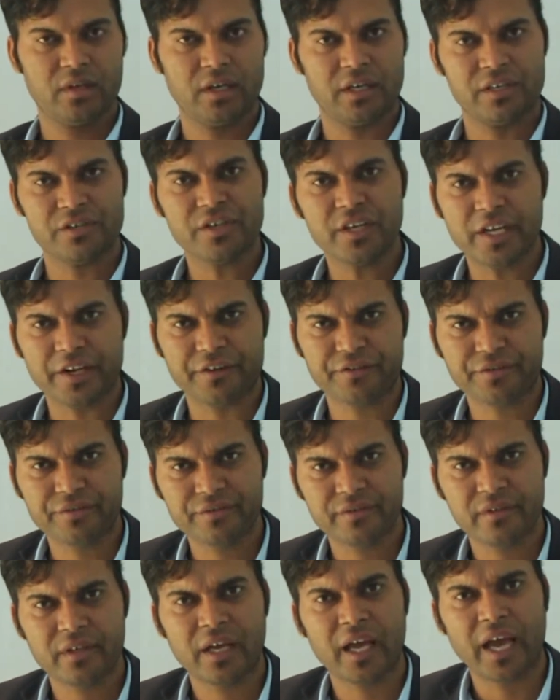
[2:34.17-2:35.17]
isn't it?
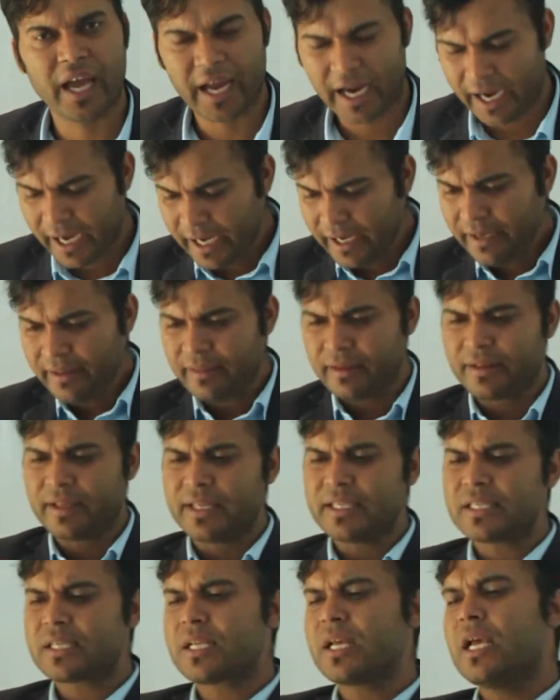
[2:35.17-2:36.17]
And
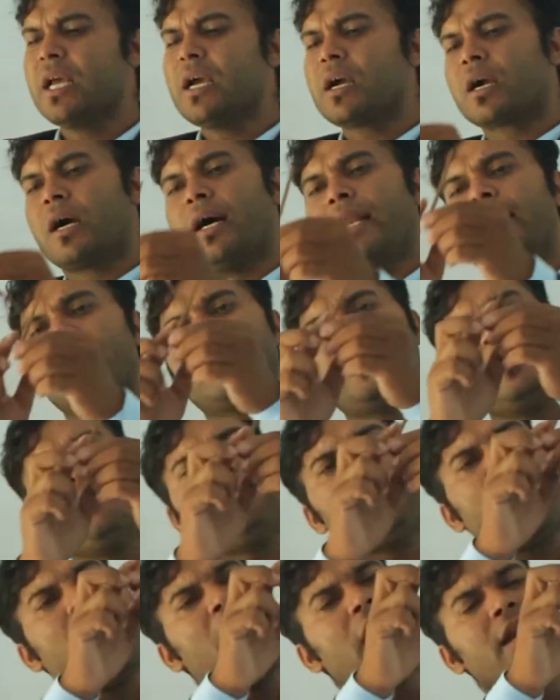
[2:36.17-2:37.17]
this connecting
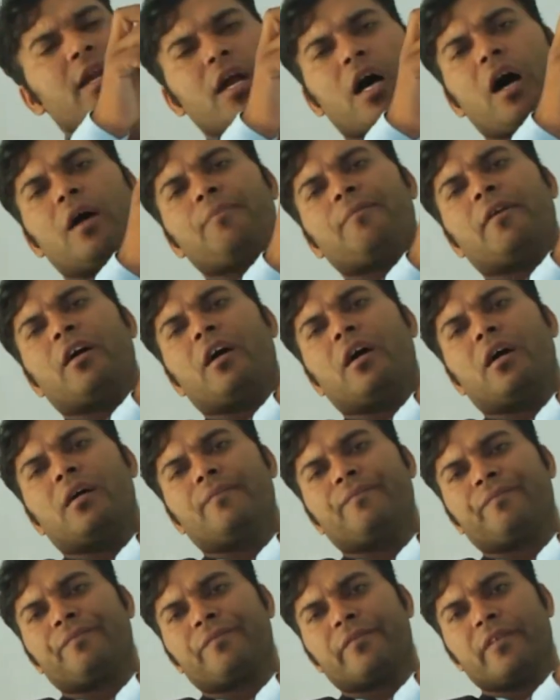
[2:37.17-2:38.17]
part
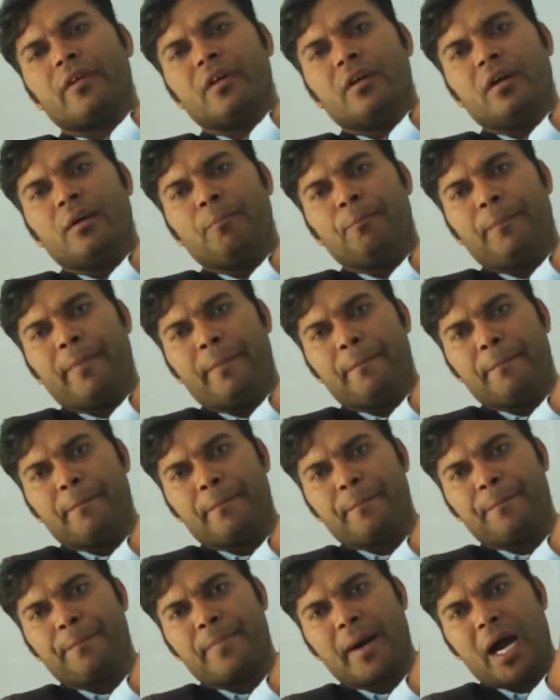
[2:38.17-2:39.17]
of
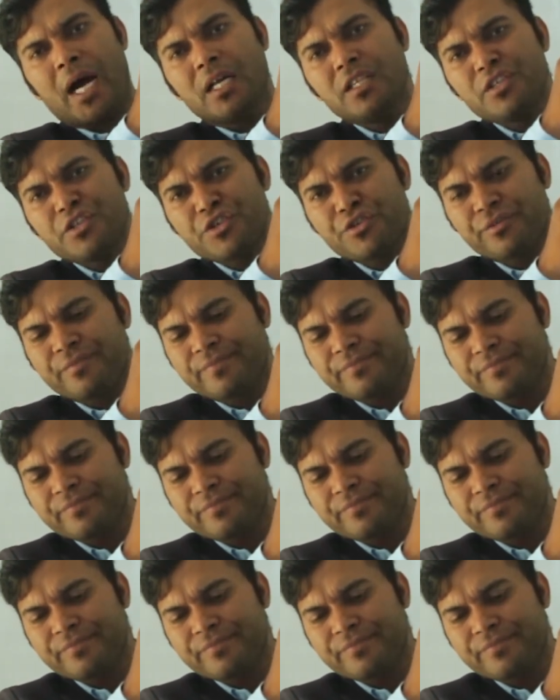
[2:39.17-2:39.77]
branches